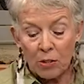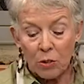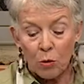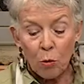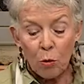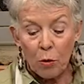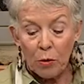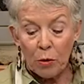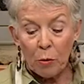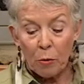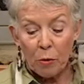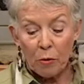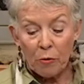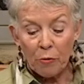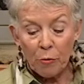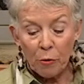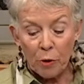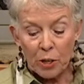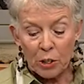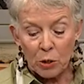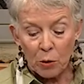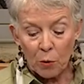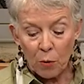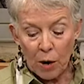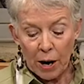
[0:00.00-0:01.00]
or the
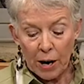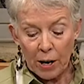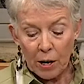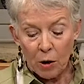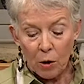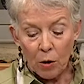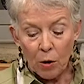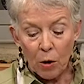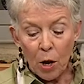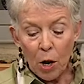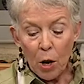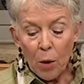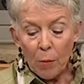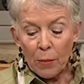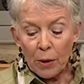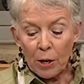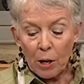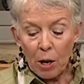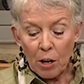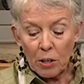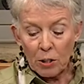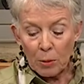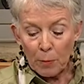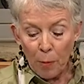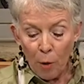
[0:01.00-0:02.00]
refrigerator
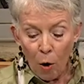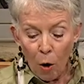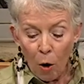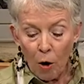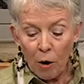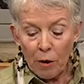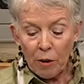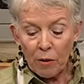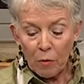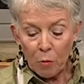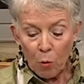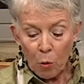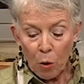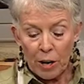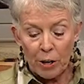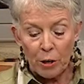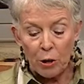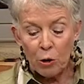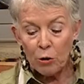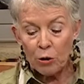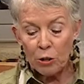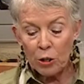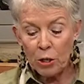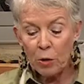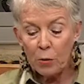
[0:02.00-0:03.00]
because part of what
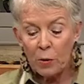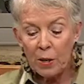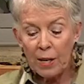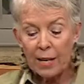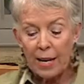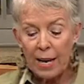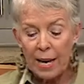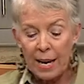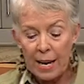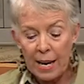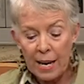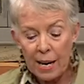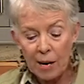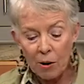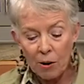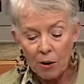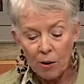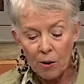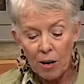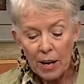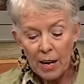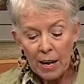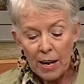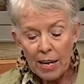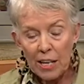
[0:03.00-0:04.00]
you're doing here
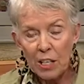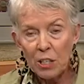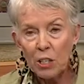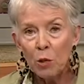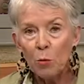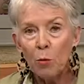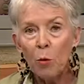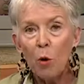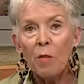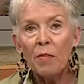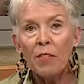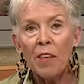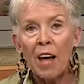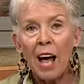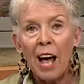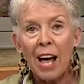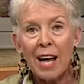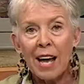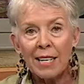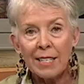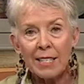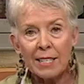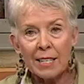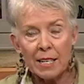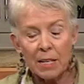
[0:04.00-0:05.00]
is you want the
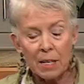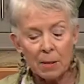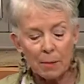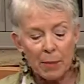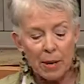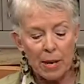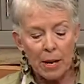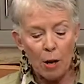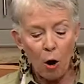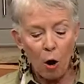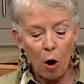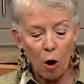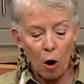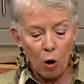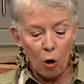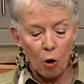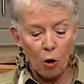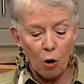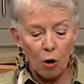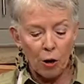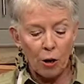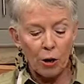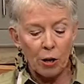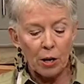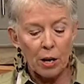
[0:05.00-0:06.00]
icing to be
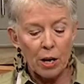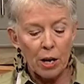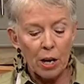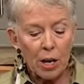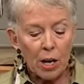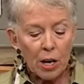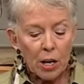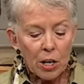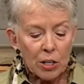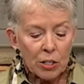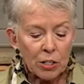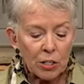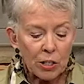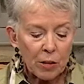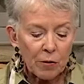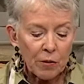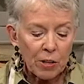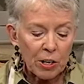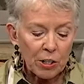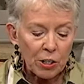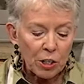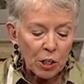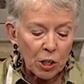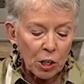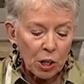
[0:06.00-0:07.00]
hard so
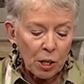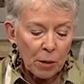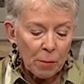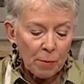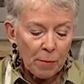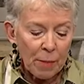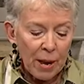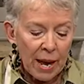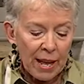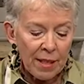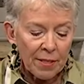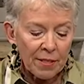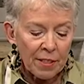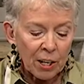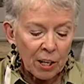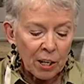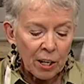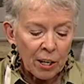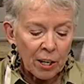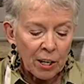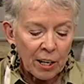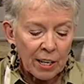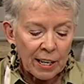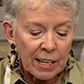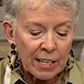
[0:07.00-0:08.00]
that you can make the
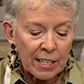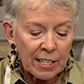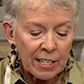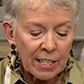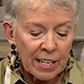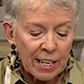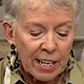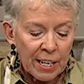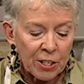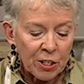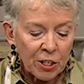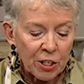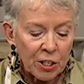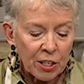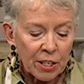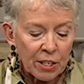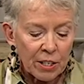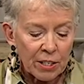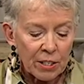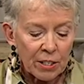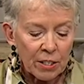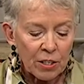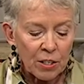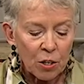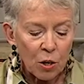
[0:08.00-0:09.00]
little
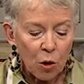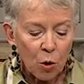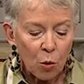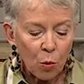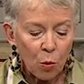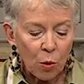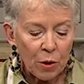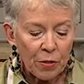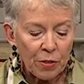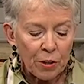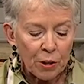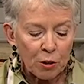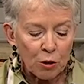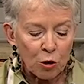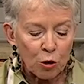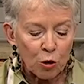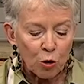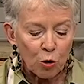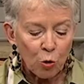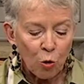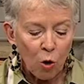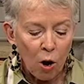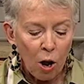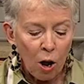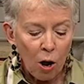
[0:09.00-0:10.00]
indentions with a
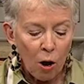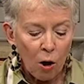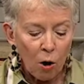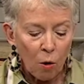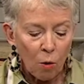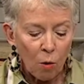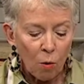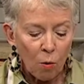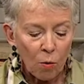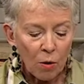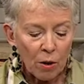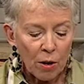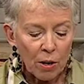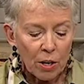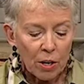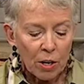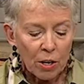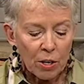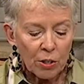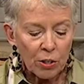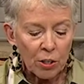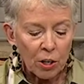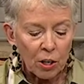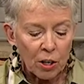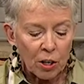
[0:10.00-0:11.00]
straw
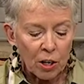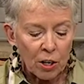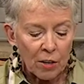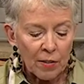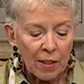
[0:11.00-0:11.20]
to look